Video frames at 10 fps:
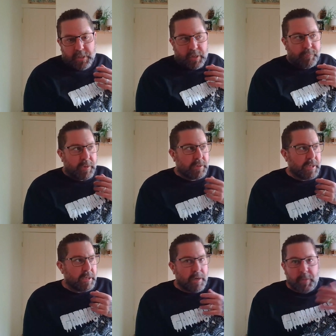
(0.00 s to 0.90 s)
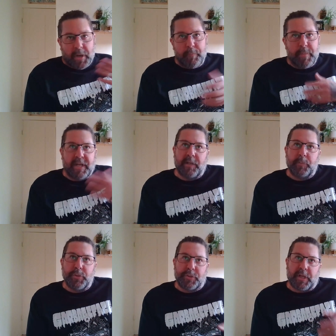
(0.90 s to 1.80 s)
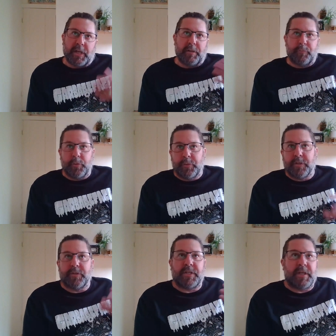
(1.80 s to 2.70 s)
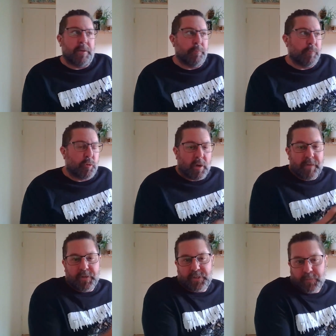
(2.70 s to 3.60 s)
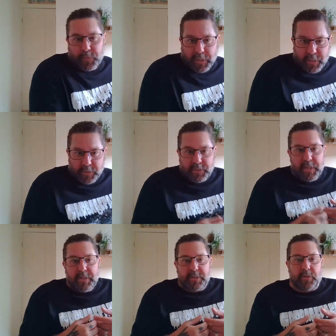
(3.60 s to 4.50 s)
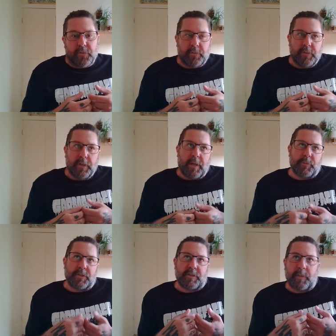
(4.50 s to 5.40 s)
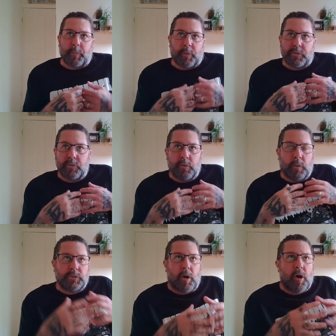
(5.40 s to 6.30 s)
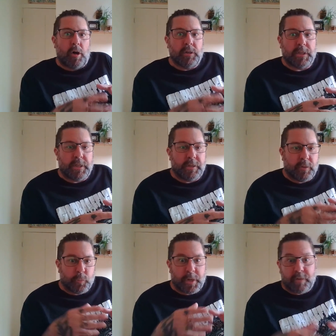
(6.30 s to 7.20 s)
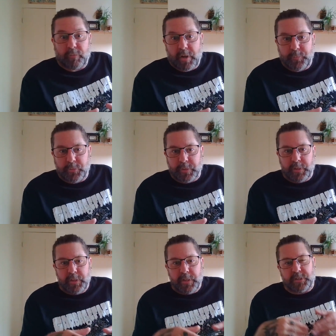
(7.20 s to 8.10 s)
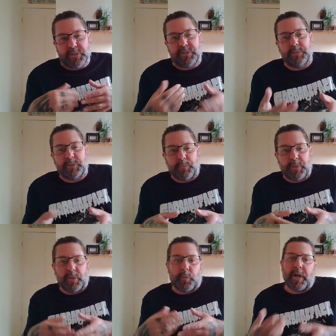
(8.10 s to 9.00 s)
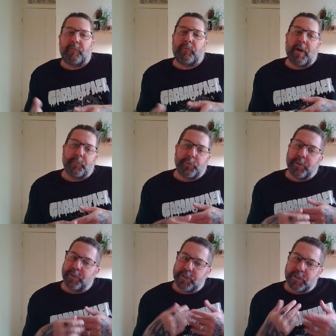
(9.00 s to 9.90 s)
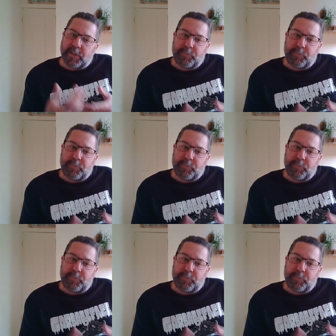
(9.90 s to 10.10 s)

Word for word: I find like I'm, I'm making music and a few years in, I'm craving something else. So I'm just the type of person who goes all in on whatever I'm doing. It just seems to be that whatever I'm doing just keeps